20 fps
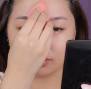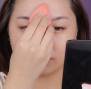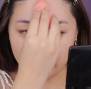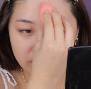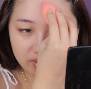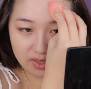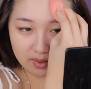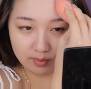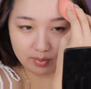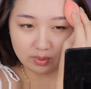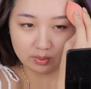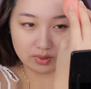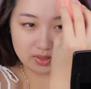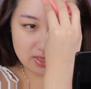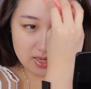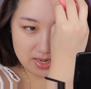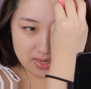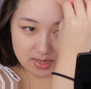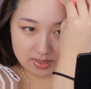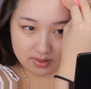You can like build it,
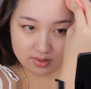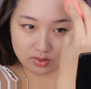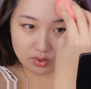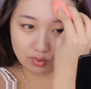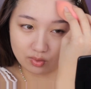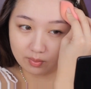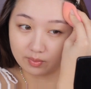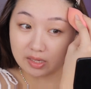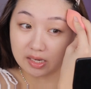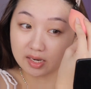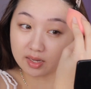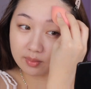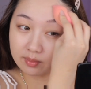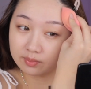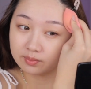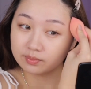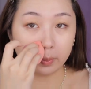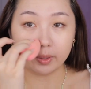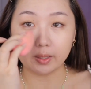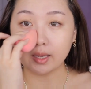I guess, to a medium.
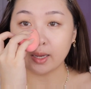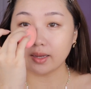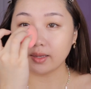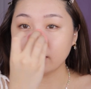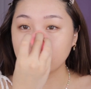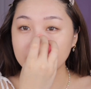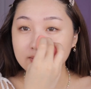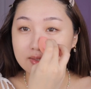But yeah, in the